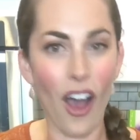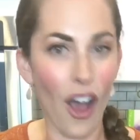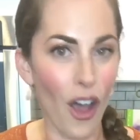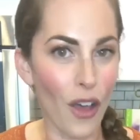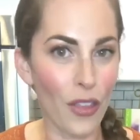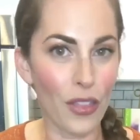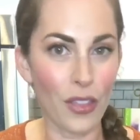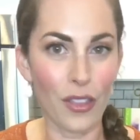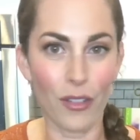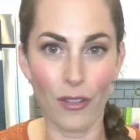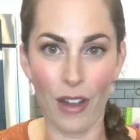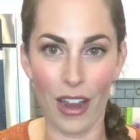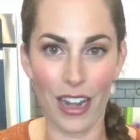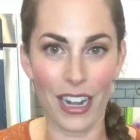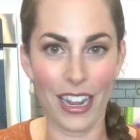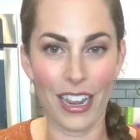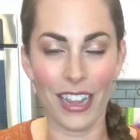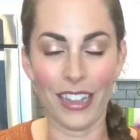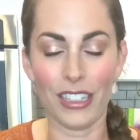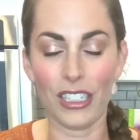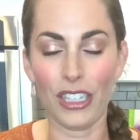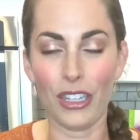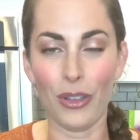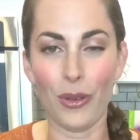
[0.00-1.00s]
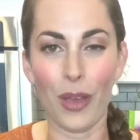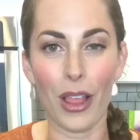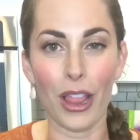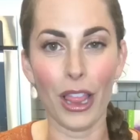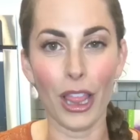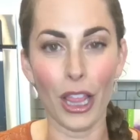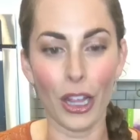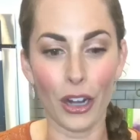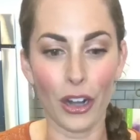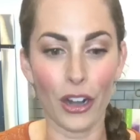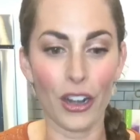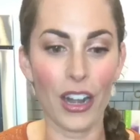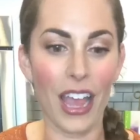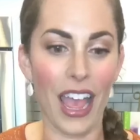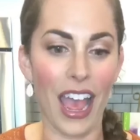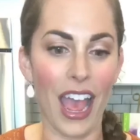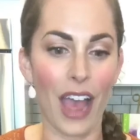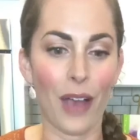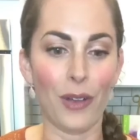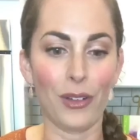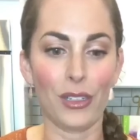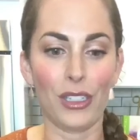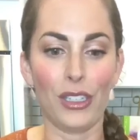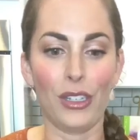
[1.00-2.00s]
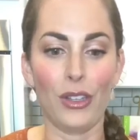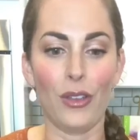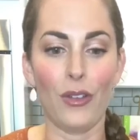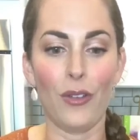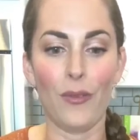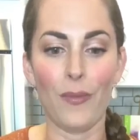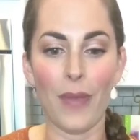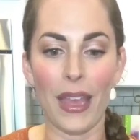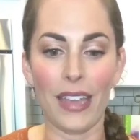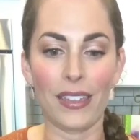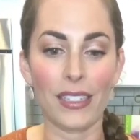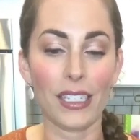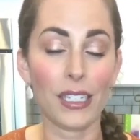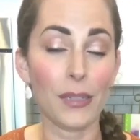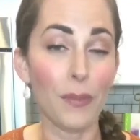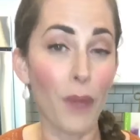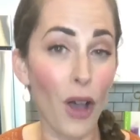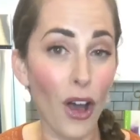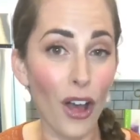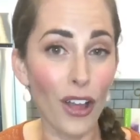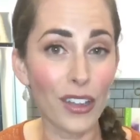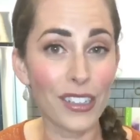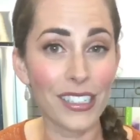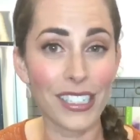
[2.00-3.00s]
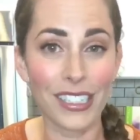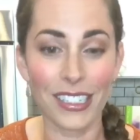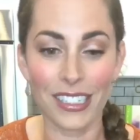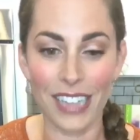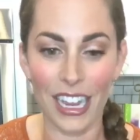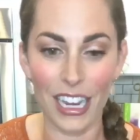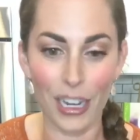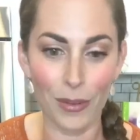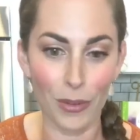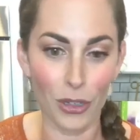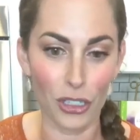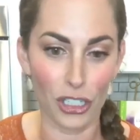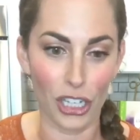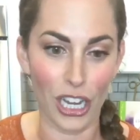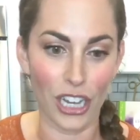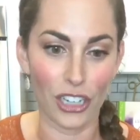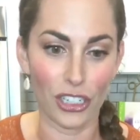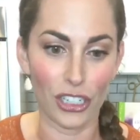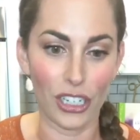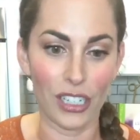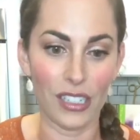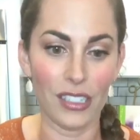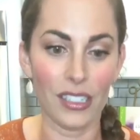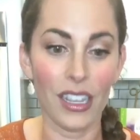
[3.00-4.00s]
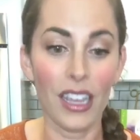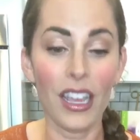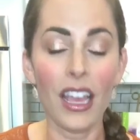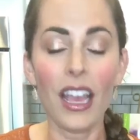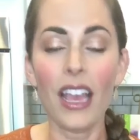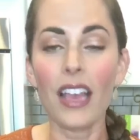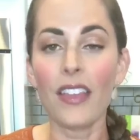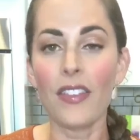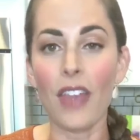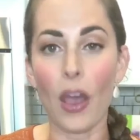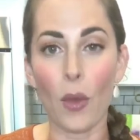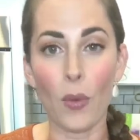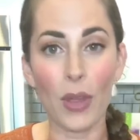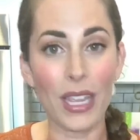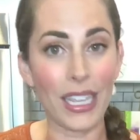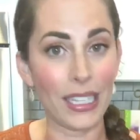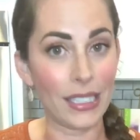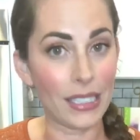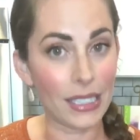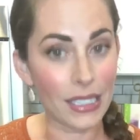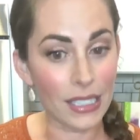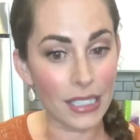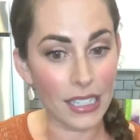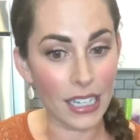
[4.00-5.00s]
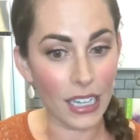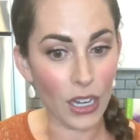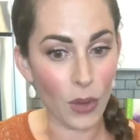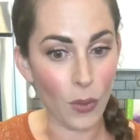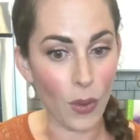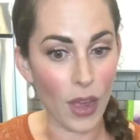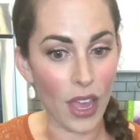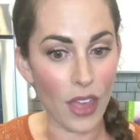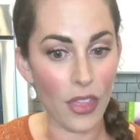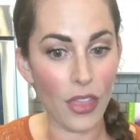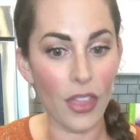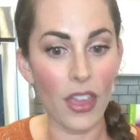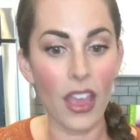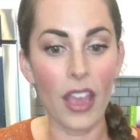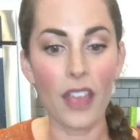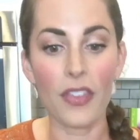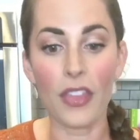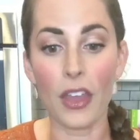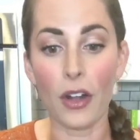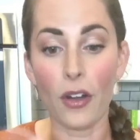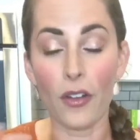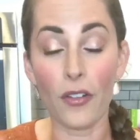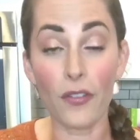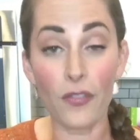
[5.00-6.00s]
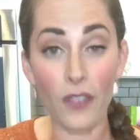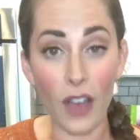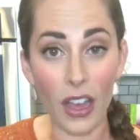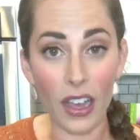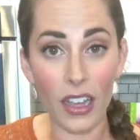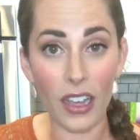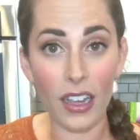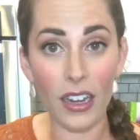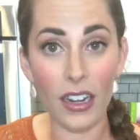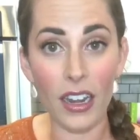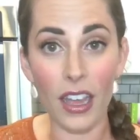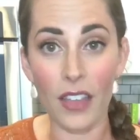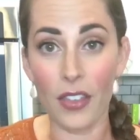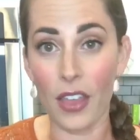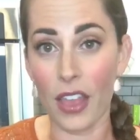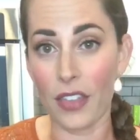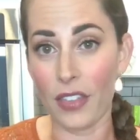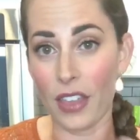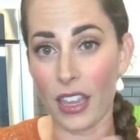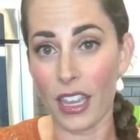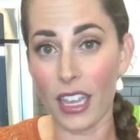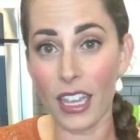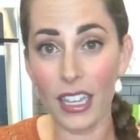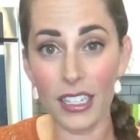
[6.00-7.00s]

on the ready to learn how to make small, sustainable changes that we can stick with, that are fun, that the